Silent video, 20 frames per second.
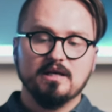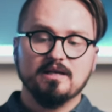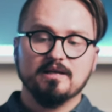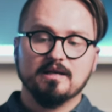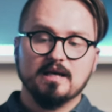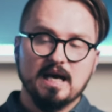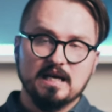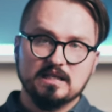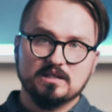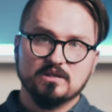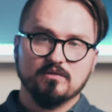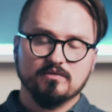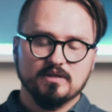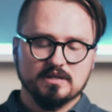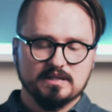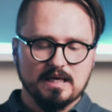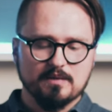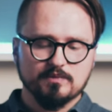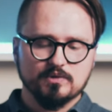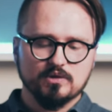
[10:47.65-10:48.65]
in case of the
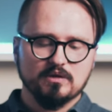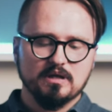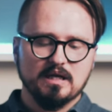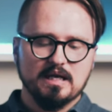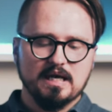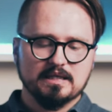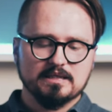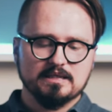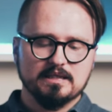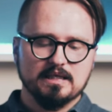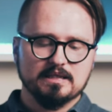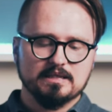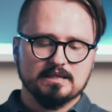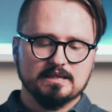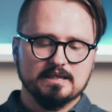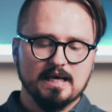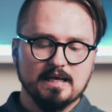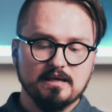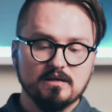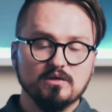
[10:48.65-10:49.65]
Samsung Galaxy
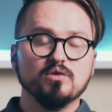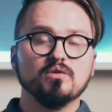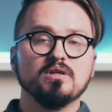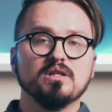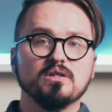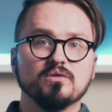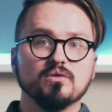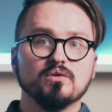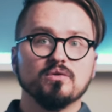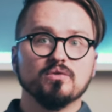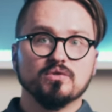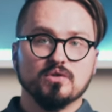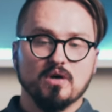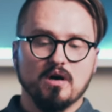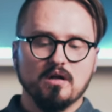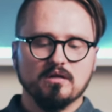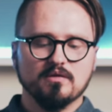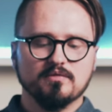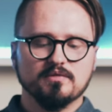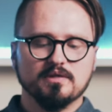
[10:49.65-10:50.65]
S10, you need to use
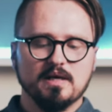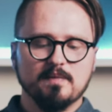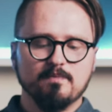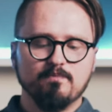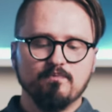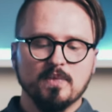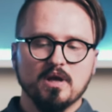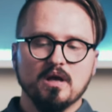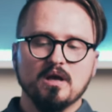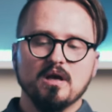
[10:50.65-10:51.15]
all of them.